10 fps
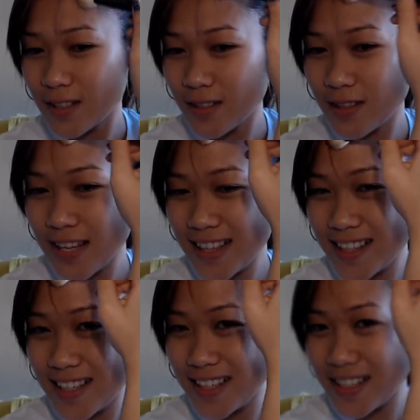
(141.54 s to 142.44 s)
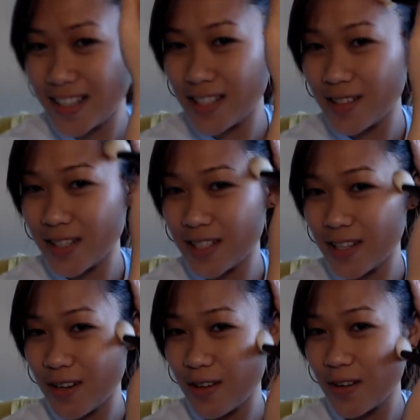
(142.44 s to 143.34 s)
So that's a nice trick to
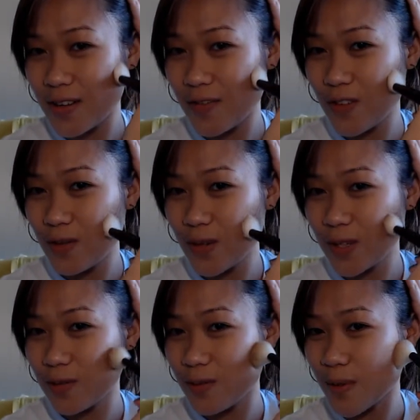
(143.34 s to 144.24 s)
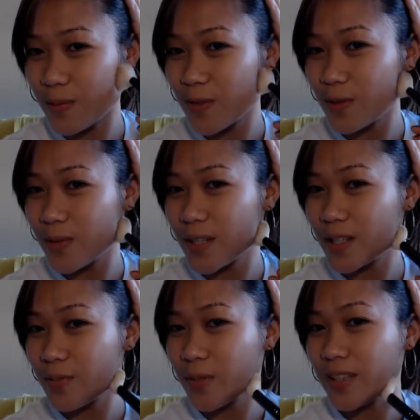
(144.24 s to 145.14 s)
know if you want to remember where
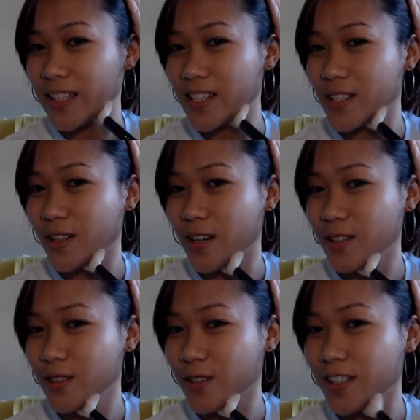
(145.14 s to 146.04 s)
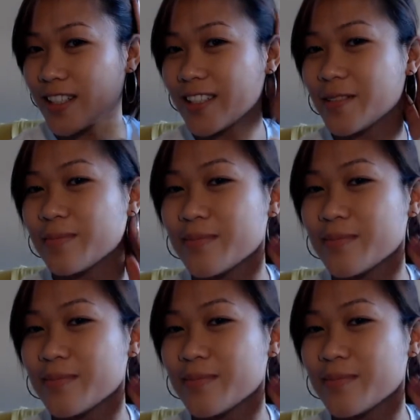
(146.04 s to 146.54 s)
to place your contouring.